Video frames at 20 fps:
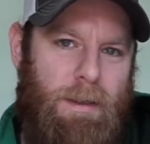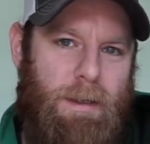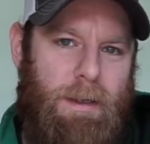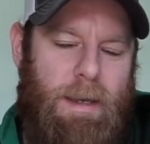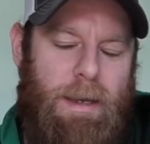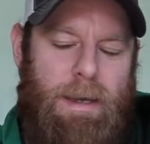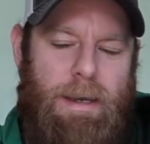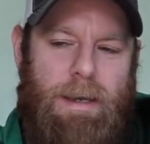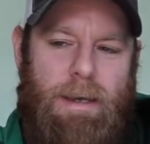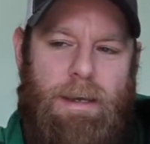
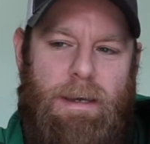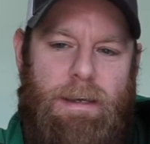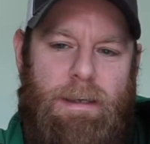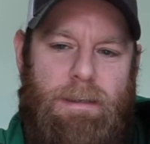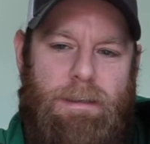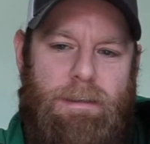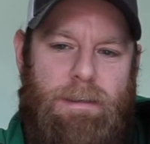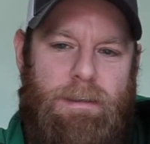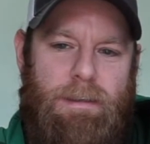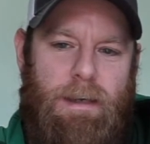
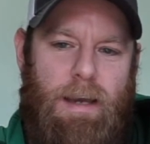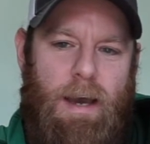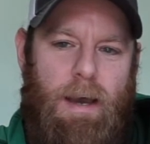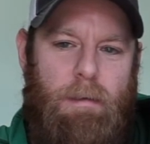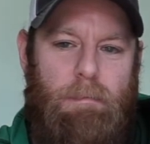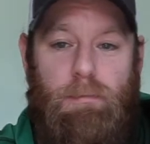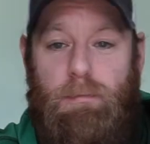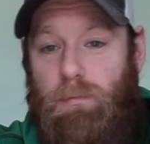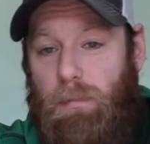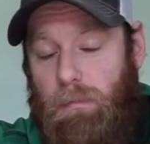And
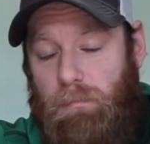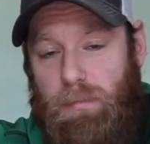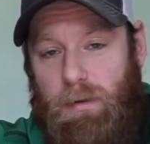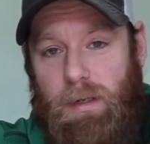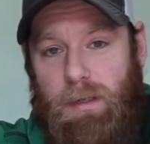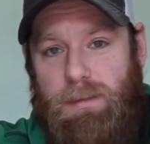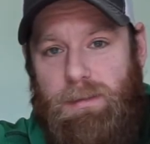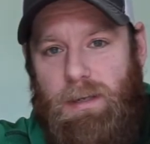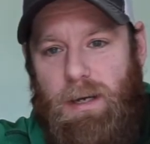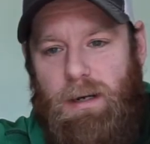I'm
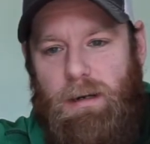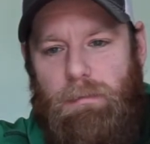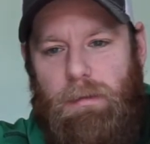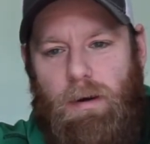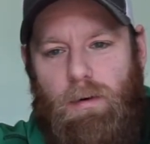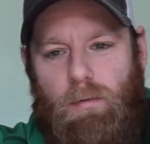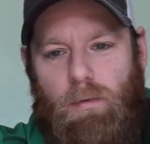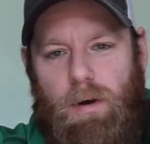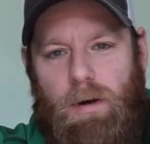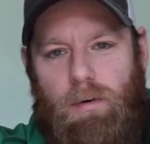pretty excited
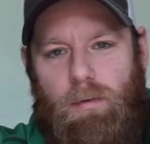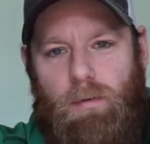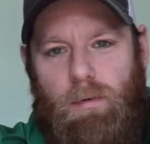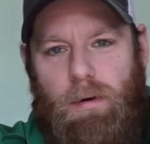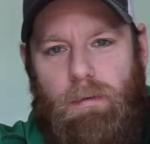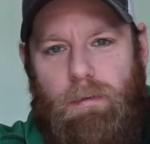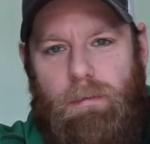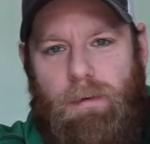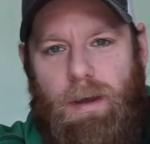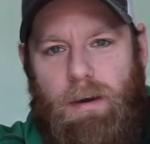about what
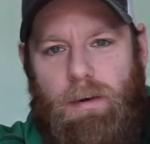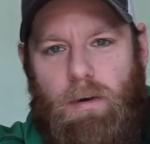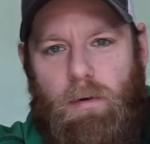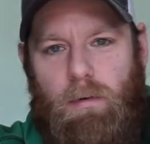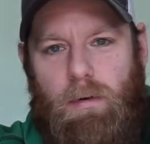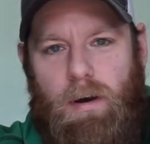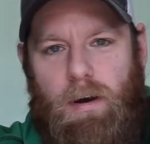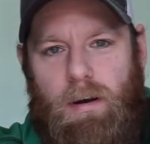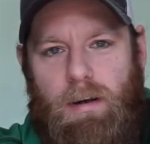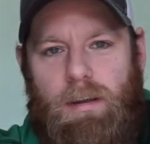we've got
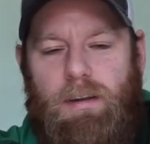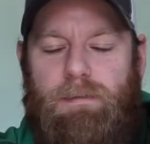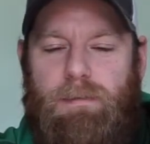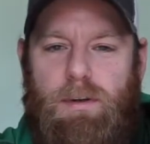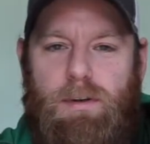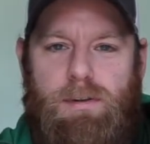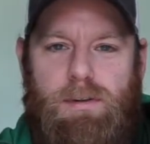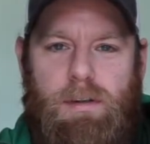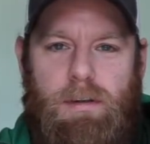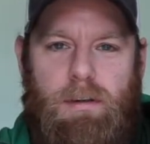going on in the
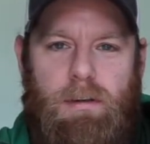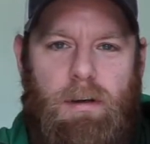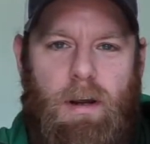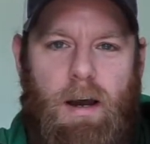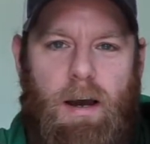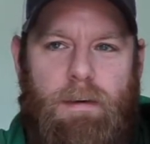future.